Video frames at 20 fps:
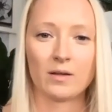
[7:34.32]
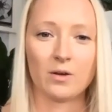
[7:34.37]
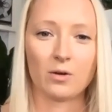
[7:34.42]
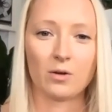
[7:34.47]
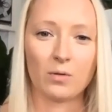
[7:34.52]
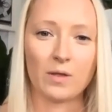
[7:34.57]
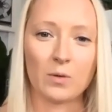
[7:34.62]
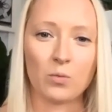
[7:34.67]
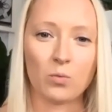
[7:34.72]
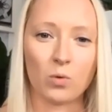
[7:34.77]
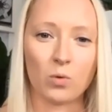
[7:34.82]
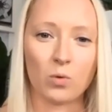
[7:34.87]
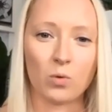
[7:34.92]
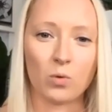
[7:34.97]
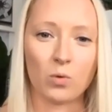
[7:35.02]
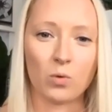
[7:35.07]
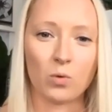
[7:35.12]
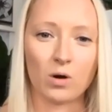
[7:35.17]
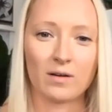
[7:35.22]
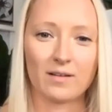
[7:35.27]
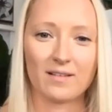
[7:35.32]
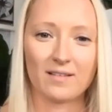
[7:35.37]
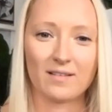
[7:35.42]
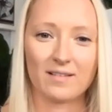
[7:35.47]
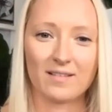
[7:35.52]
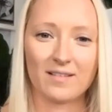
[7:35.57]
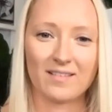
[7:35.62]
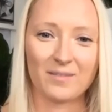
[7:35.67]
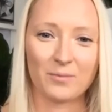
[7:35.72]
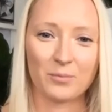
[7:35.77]
you know, they weren't,
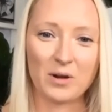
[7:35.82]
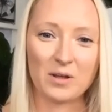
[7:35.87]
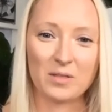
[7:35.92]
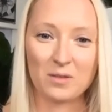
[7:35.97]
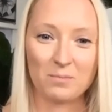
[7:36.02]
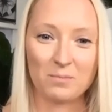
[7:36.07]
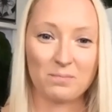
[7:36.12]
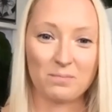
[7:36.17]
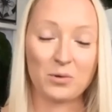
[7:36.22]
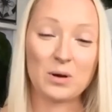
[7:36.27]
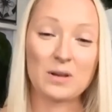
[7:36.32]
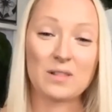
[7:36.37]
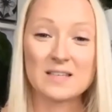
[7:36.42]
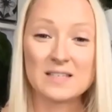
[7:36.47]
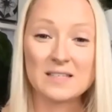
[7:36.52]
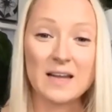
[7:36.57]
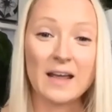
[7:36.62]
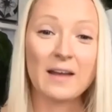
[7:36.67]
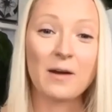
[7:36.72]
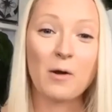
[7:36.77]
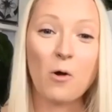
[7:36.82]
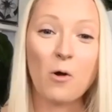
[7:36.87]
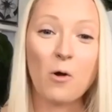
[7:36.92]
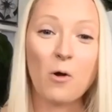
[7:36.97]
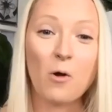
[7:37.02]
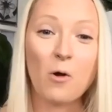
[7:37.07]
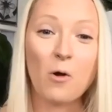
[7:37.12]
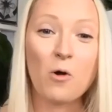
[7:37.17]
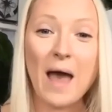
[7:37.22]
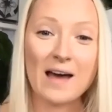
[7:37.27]
where the
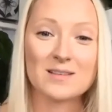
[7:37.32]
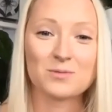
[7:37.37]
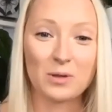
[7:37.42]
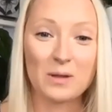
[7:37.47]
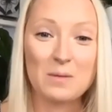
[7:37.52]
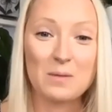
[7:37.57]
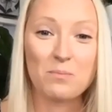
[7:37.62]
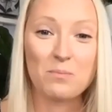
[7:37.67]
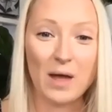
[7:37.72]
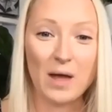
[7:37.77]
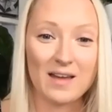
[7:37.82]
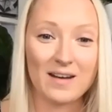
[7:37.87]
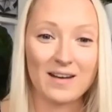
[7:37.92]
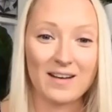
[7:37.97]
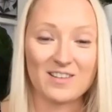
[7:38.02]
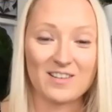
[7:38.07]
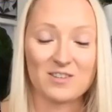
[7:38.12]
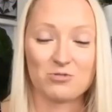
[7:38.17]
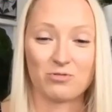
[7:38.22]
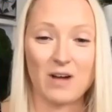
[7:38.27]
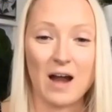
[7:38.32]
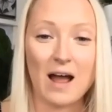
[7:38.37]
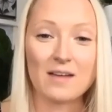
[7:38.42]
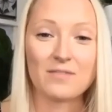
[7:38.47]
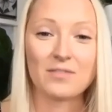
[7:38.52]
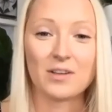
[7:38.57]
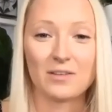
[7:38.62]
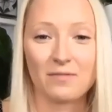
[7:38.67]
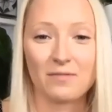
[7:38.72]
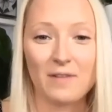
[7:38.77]
stay-at-home has really been a
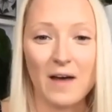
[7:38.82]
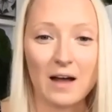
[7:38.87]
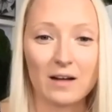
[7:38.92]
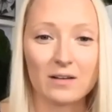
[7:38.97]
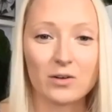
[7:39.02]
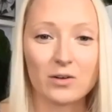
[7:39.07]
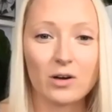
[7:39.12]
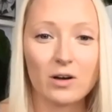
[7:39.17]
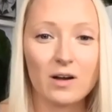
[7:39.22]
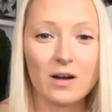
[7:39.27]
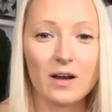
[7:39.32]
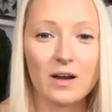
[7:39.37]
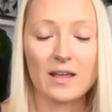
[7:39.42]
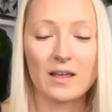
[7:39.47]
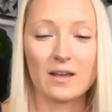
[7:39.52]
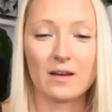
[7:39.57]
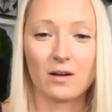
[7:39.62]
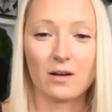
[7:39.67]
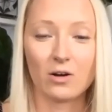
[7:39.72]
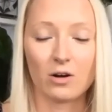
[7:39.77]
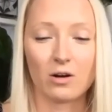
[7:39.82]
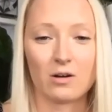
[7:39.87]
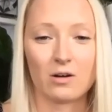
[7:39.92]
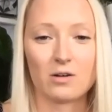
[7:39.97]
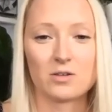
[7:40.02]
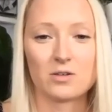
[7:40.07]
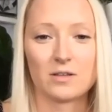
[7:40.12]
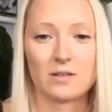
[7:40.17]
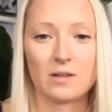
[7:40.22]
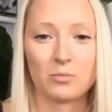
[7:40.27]
driving factor in
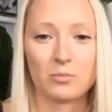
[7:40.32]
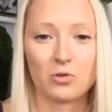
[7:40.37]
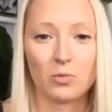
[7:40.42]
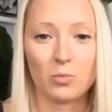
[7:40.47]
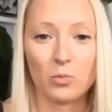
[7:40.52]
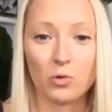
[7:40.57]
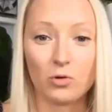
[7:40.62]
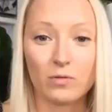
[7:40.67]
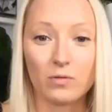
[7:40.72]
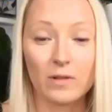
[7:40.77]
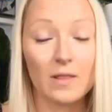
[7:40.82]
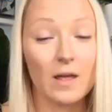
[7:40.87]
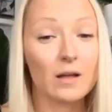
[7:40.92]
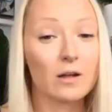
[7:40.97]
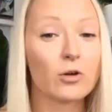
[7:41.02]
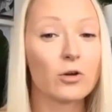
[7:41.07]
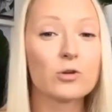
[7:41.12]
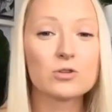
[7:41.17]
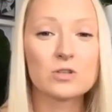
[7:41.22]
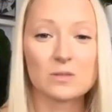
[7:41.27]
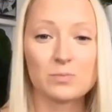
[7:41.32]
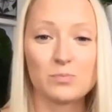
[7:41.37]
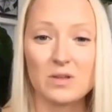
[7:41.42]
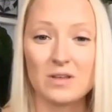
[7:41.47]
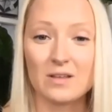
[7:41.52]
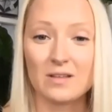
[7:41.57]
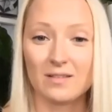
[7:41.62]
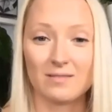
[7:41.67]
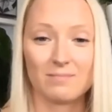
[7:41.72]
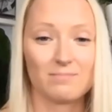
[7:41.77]
encouraging them to move. And that could
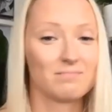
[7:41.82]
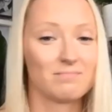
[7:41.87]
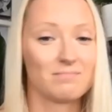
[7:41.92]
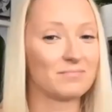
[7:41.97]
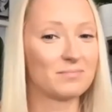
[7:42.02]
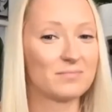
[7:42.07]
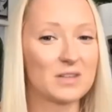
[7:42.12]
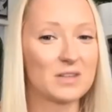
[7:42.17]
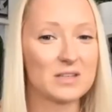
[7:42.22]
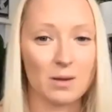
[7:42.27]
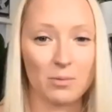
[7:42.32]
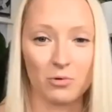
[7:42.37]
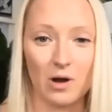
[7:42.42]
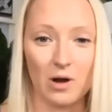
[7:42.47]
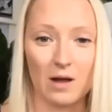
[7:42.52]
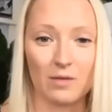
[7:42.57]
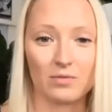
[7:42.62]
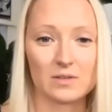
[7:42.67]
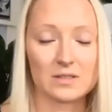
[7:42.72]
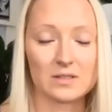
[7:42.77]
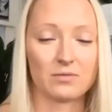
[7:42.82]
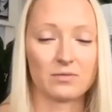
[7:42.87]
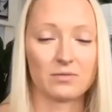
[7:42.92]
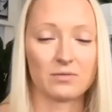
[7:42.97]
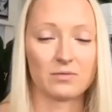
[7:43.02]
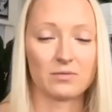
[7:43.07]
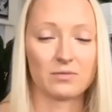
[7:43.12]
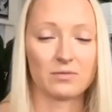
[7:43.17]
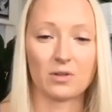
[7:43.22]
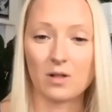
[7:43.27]
just be the demographics
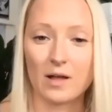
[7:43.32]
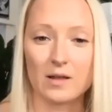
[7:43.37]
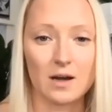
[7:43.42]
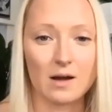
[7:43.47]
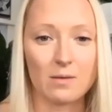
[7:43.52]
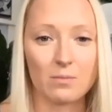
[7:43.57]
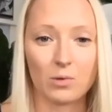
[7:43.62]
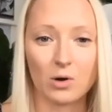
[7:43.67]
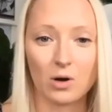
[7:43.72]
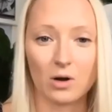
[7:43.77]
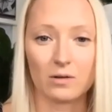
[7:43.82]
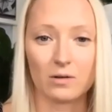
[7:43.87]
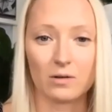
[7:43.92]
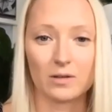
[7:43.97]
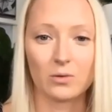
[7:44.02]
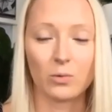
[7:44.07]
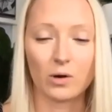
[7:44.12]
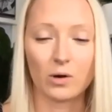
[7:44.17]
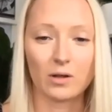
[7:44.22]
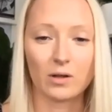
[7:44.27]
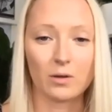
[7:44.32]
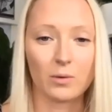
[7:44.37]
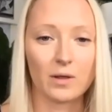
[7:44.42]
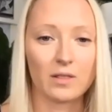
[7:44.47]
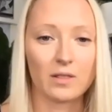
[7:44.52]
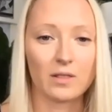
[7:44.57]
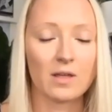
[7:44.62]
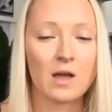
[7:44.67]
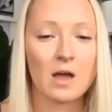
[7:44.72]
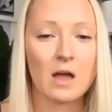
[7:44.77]
of the clients that I'm currently
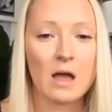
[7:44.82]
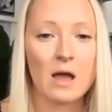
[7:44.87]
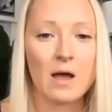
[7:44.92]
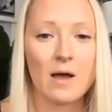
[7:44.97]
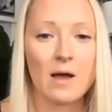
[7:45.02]
working with.